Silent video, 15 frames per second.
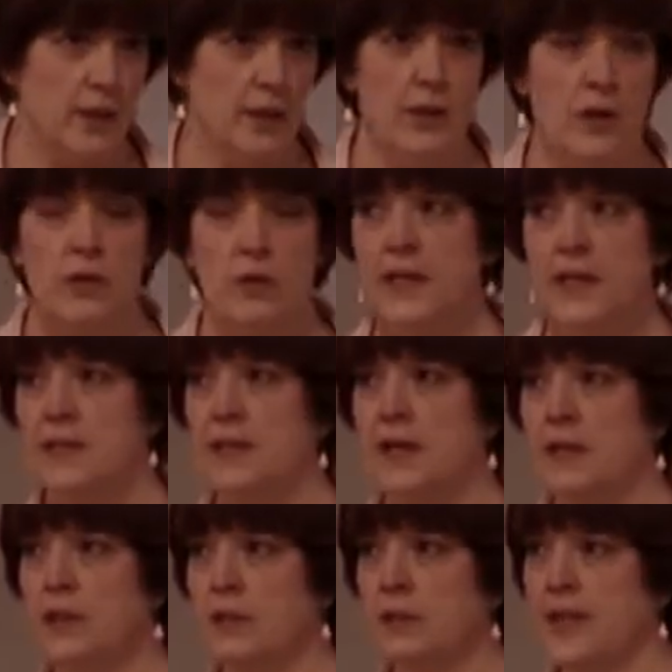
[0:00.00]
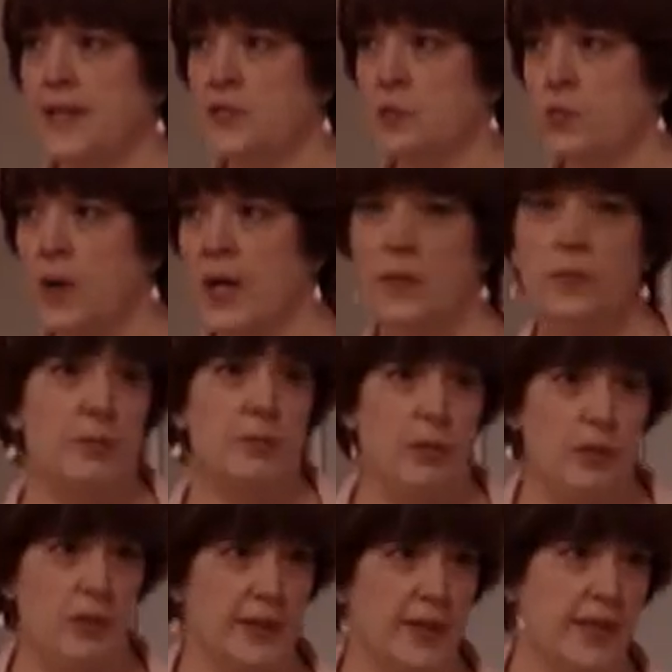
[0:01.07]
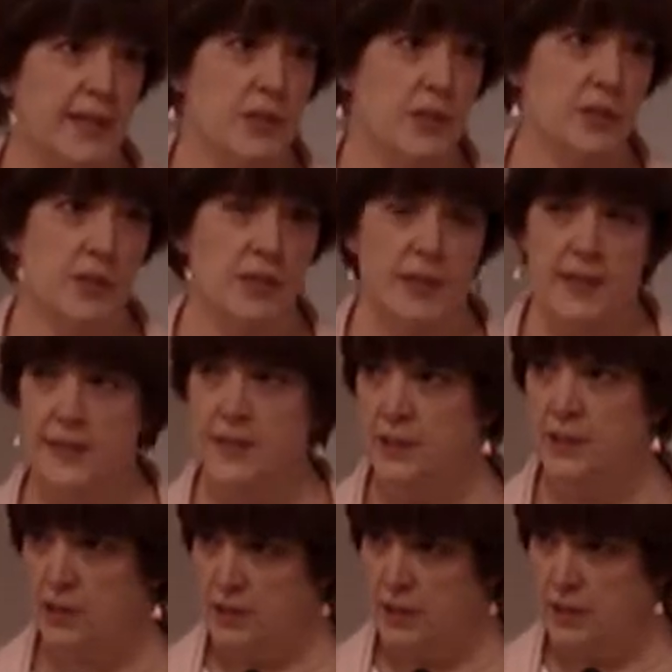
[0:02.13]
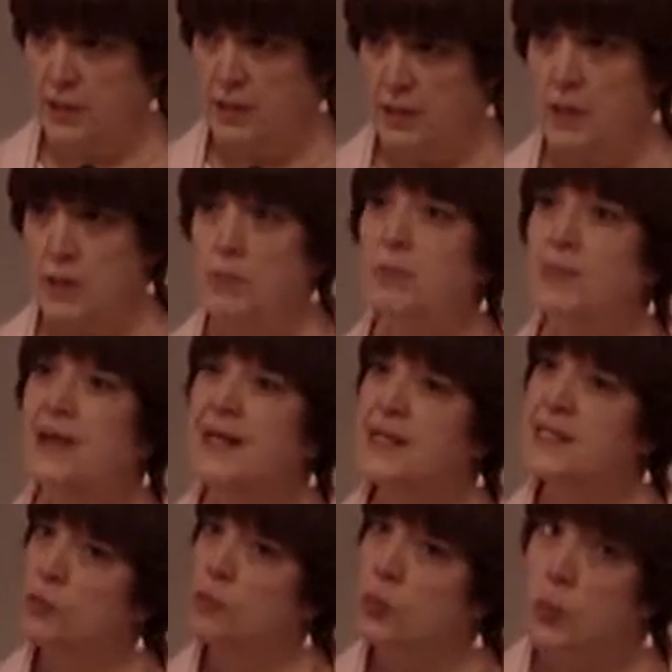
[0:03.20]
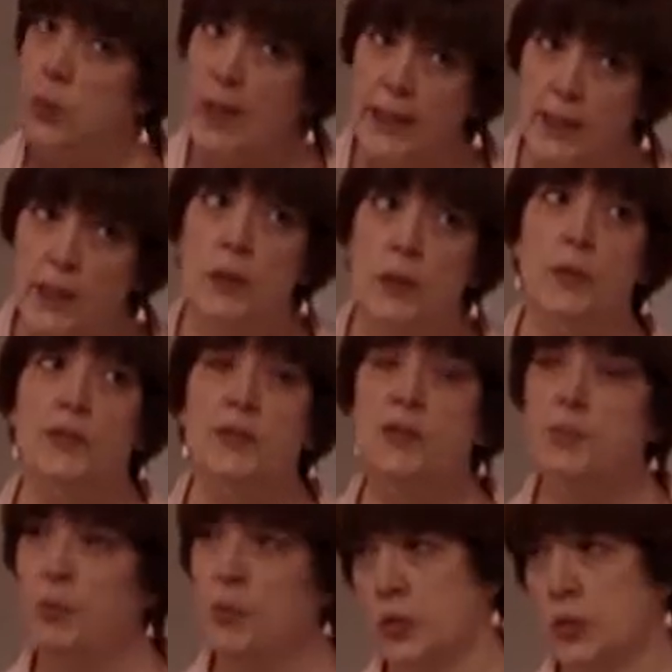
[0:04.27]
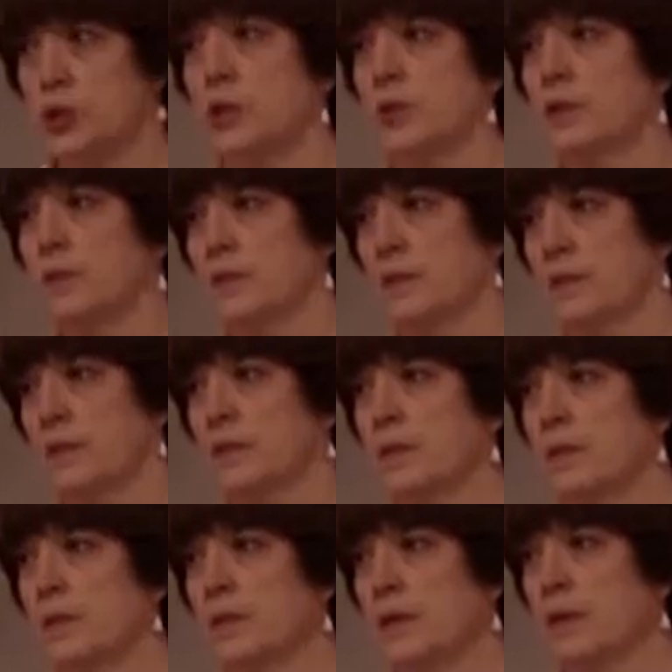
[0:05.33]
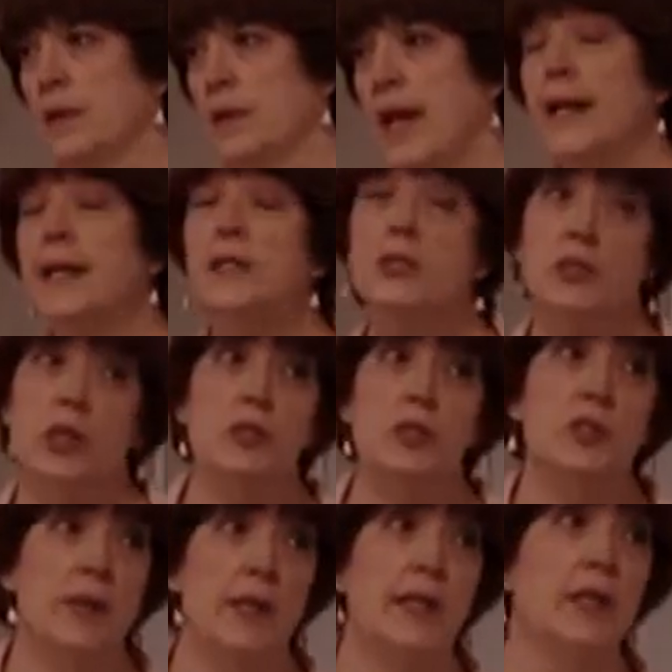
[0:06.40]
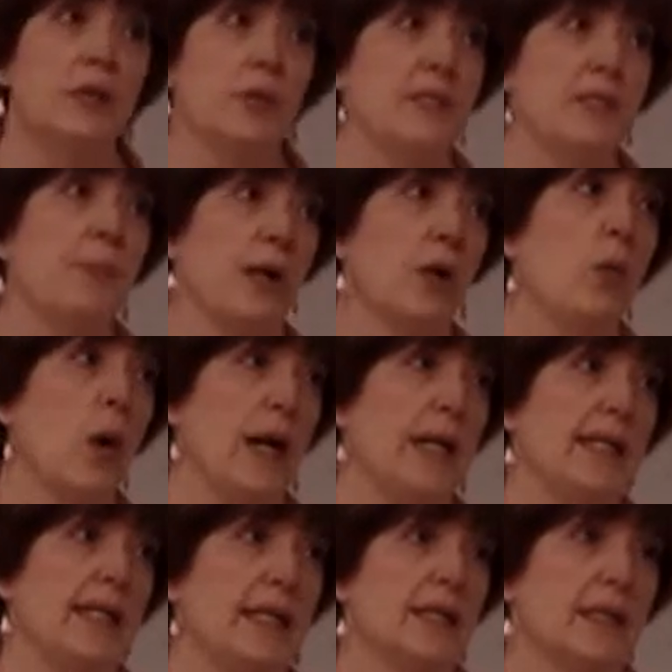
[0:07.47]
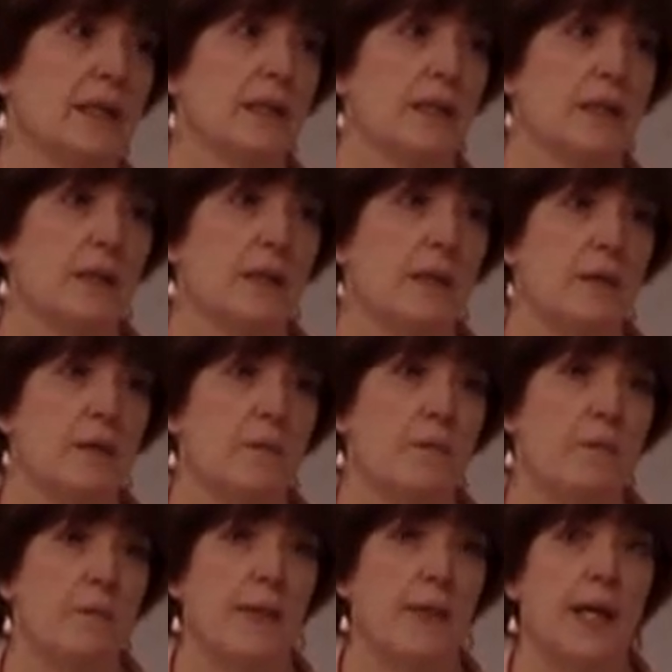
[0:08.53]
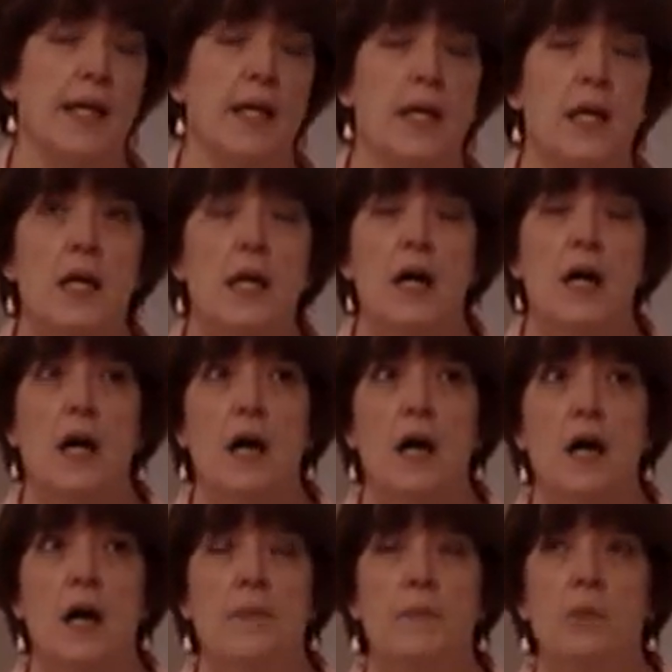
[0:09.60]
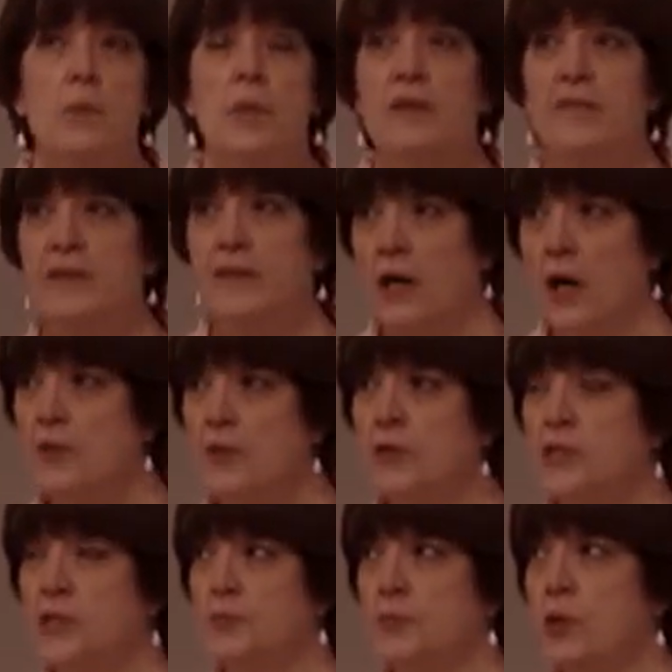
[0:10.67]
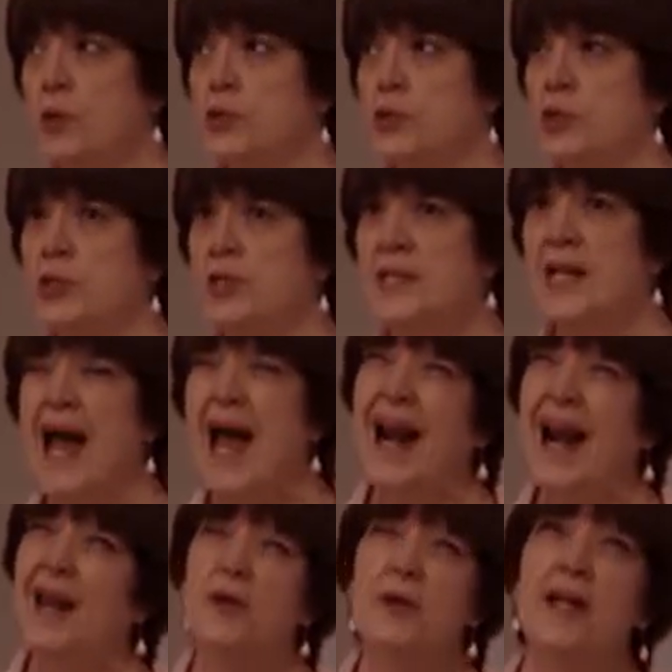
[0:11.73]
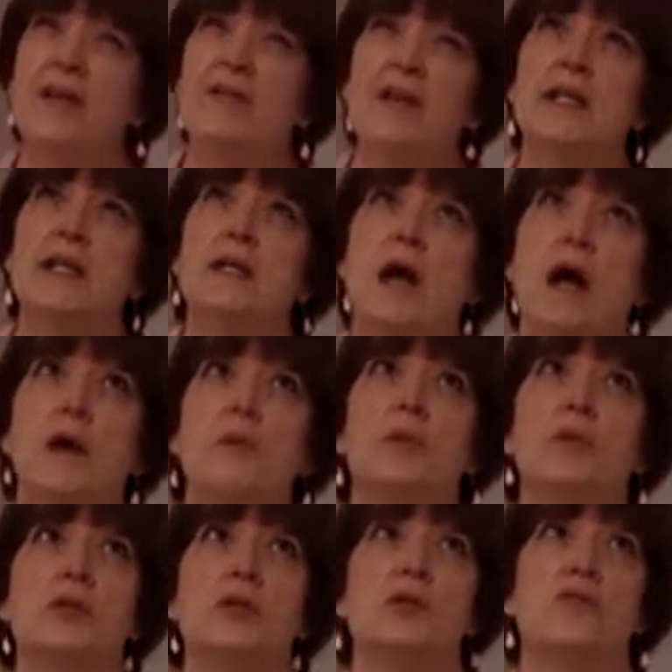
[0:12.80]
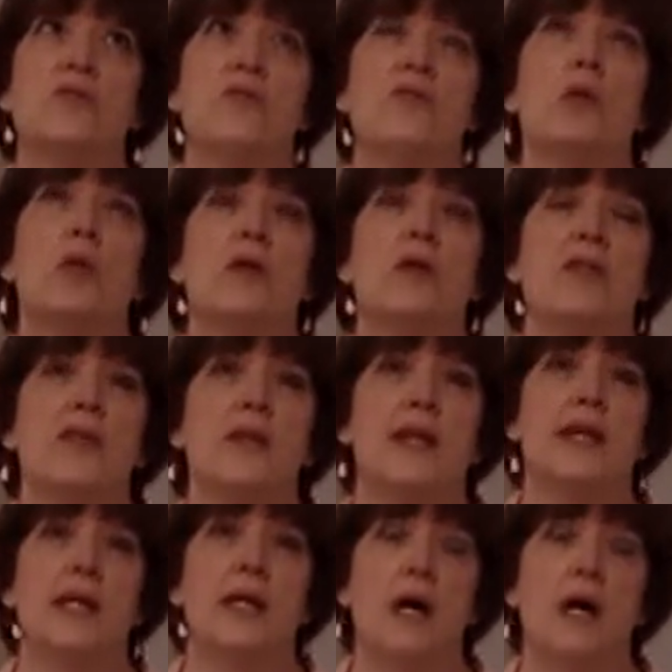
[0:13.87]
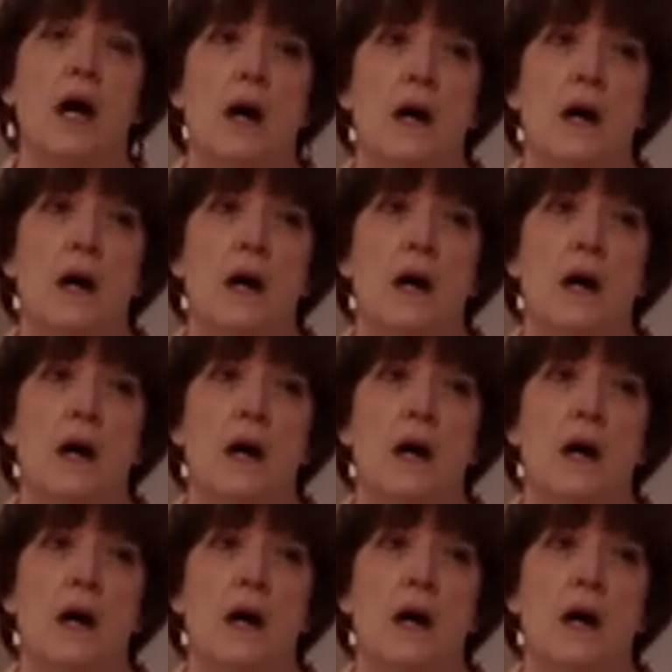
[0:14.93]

You know, it's not your glass of wine with birthdays or Sunday dinner. But it's a regular exposure. And it's also increased by quantity. Okay. The other exposures, and I don't have any numbers for the